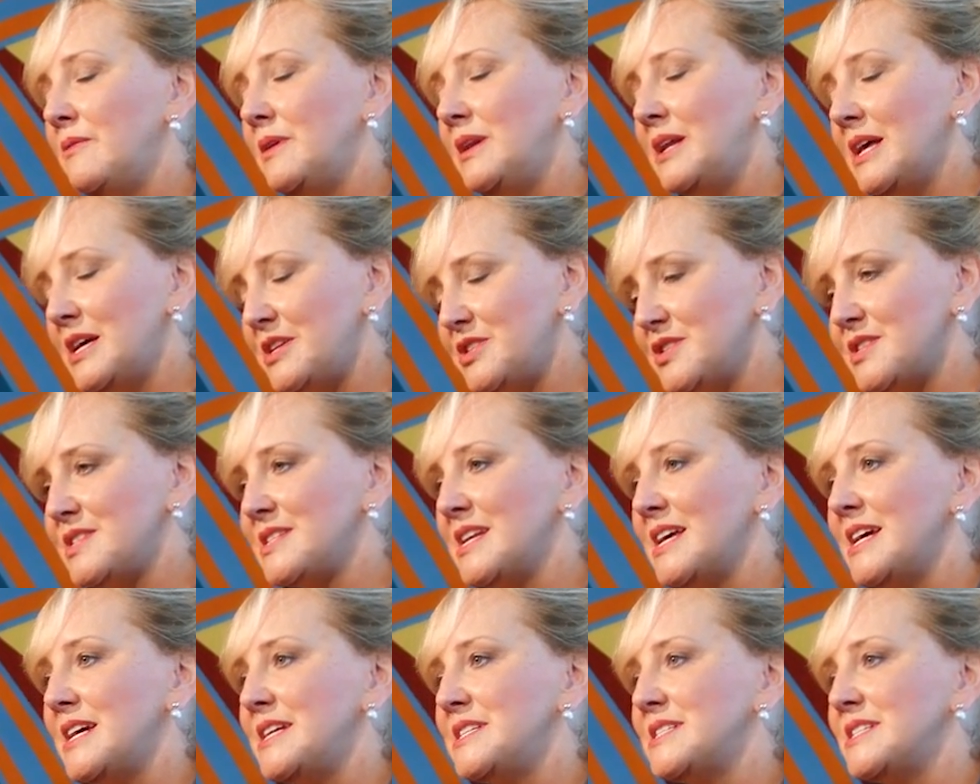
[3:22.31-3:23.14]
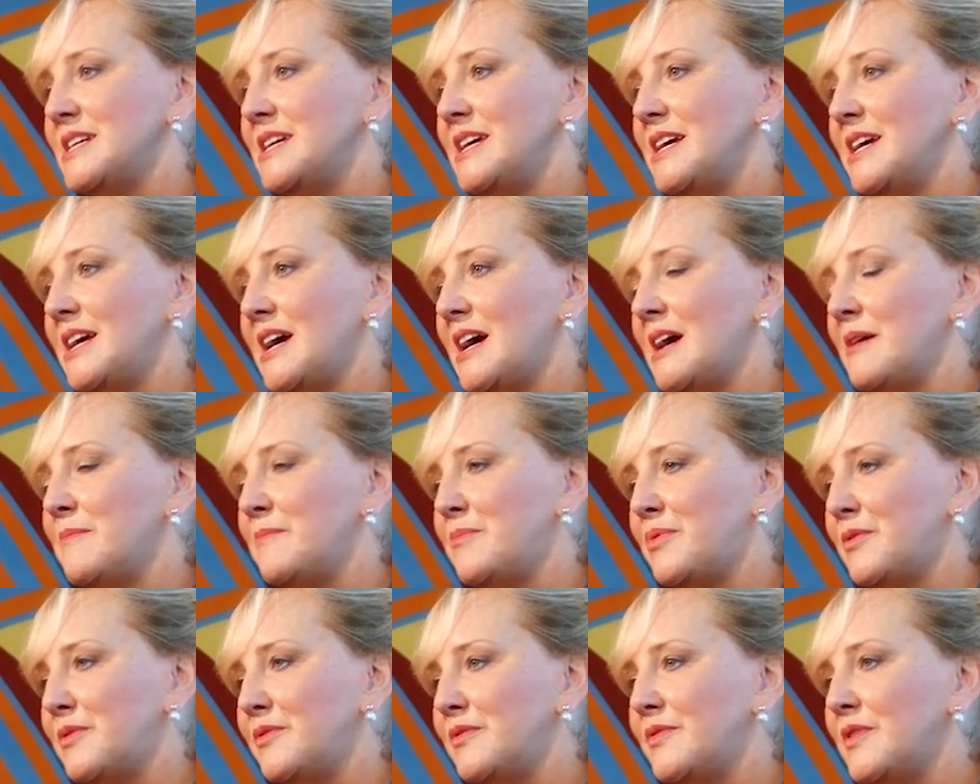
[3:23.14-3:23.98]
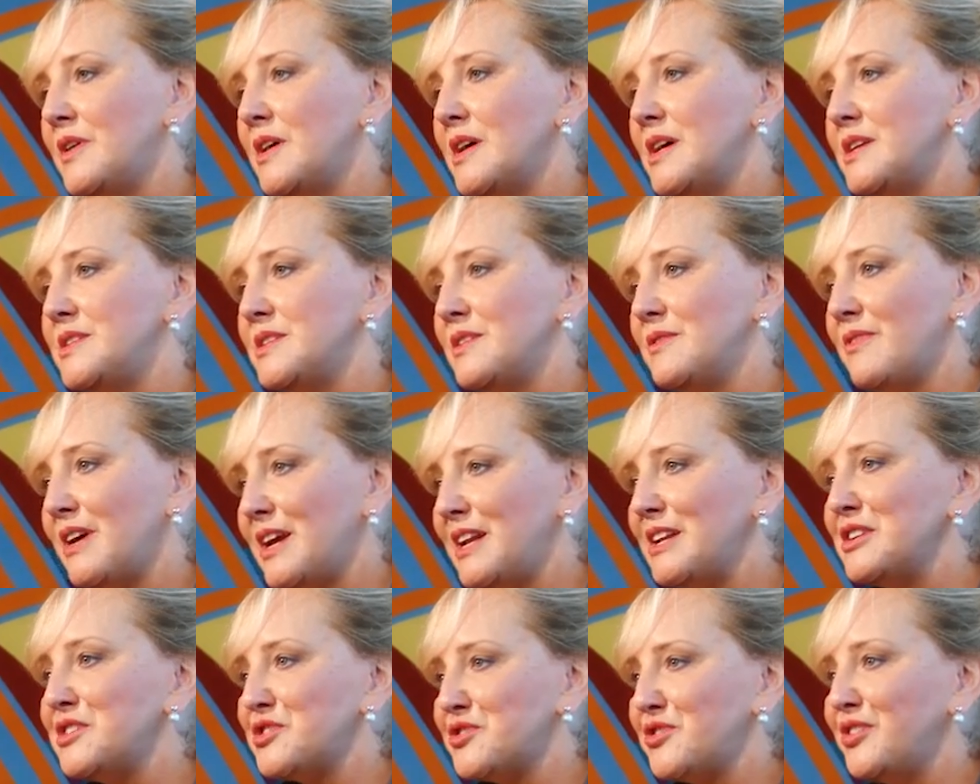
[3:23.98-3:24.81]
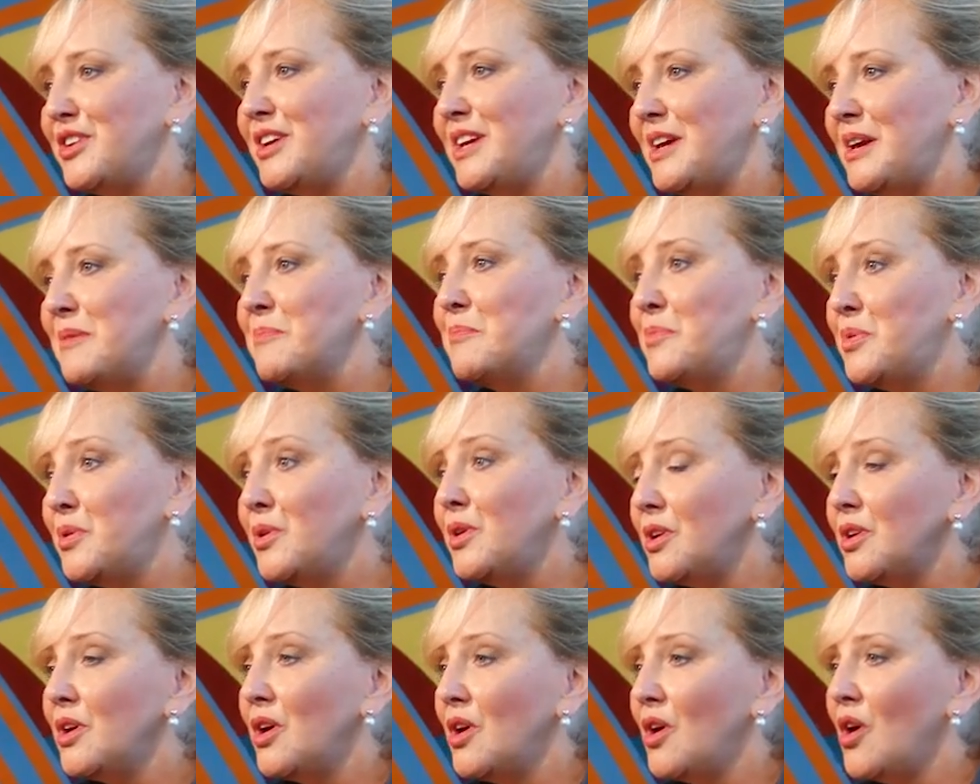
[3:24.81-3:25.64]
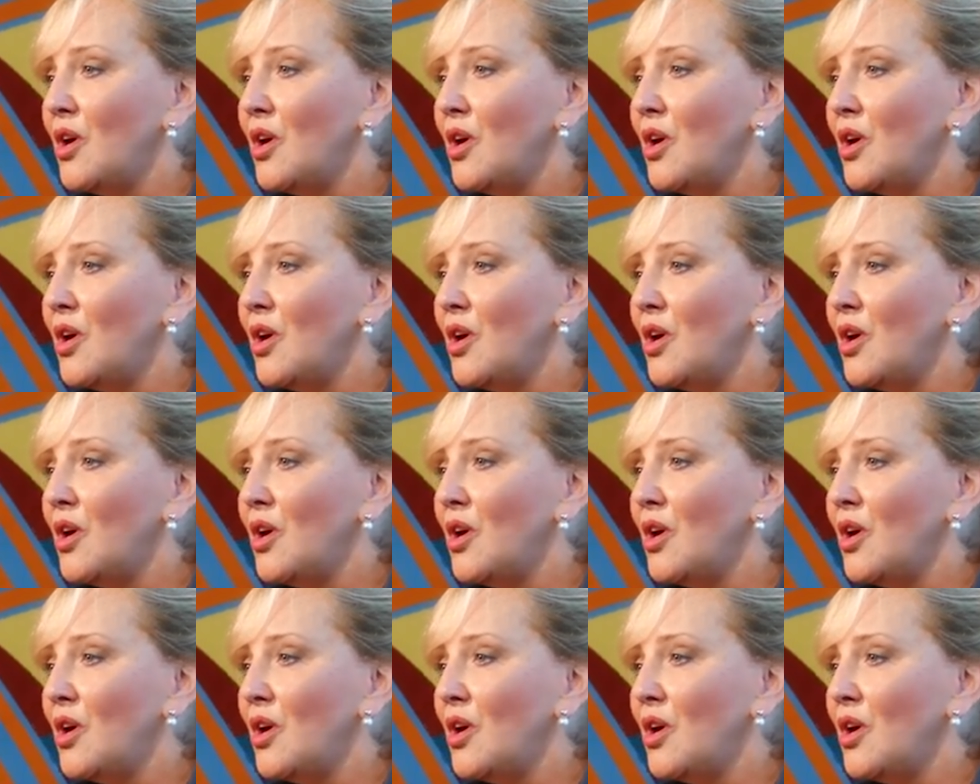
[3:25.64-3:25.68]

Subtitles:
legislating and providing regulatory input